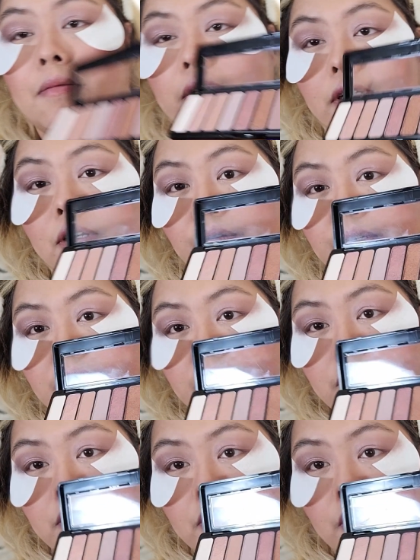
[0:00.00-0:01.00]
gonna go into
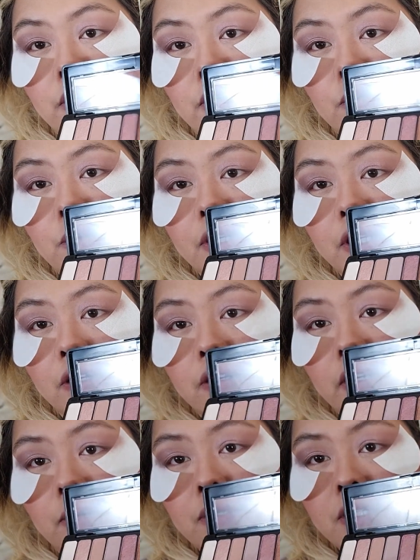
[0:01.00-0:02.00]
this darker one here,
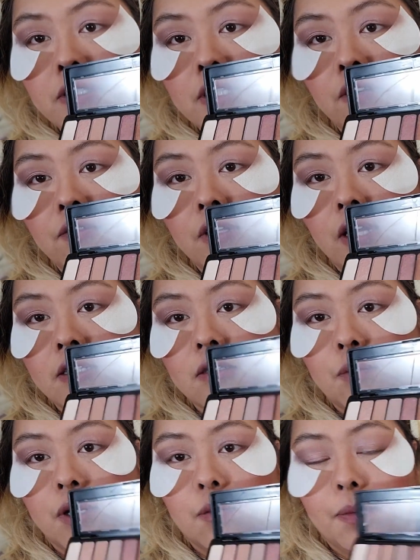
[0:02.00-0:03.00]
and I'm gonna see if it has a
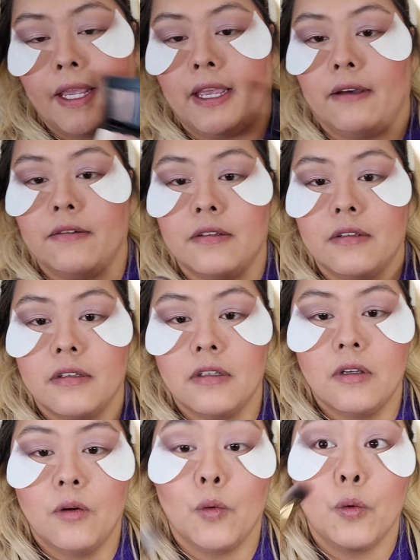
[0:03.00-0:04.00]
better payout.
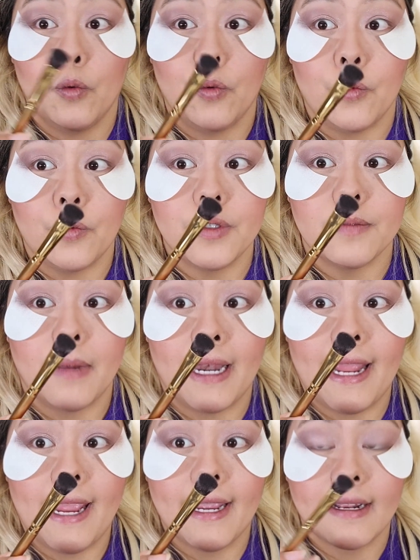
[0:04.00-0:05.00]
Ooh, it's
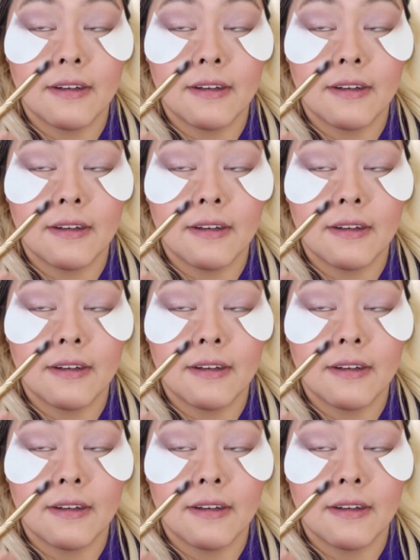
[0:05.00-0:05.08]
black.